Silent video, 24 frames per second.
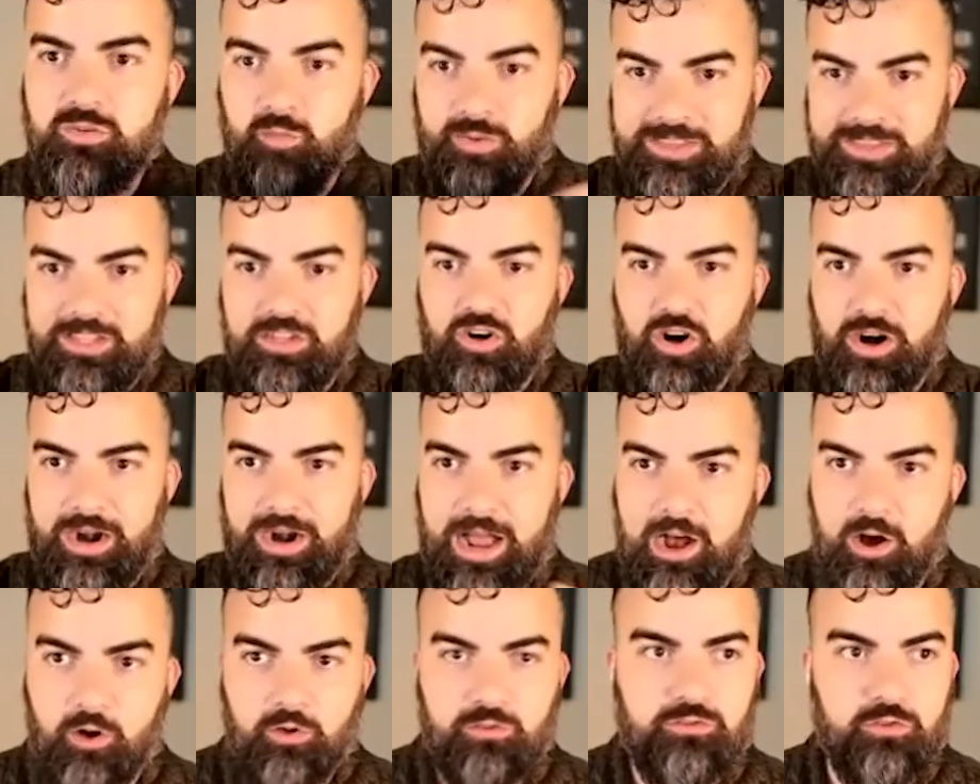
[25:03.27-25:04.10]
within our
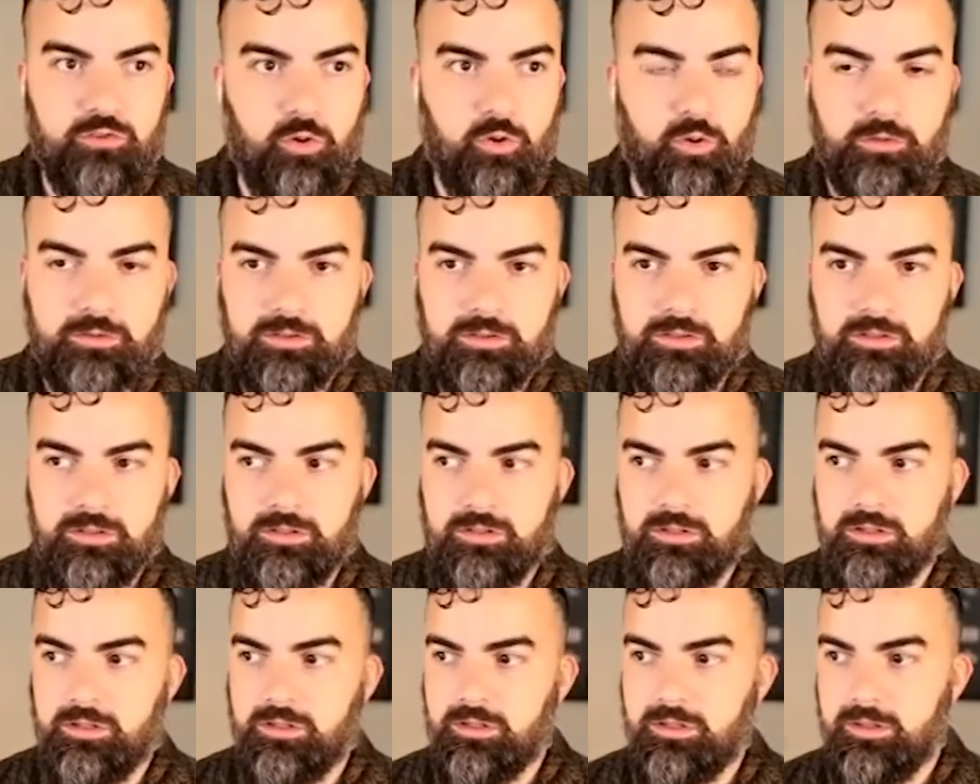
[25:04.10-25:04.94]
household
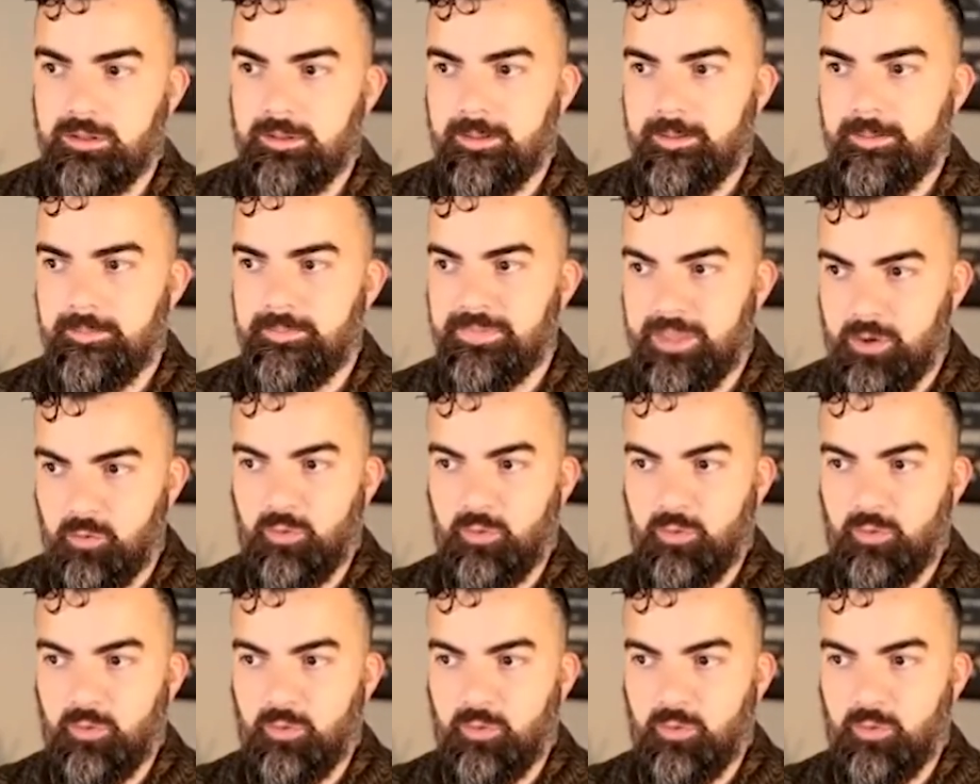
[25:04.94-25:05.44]
that we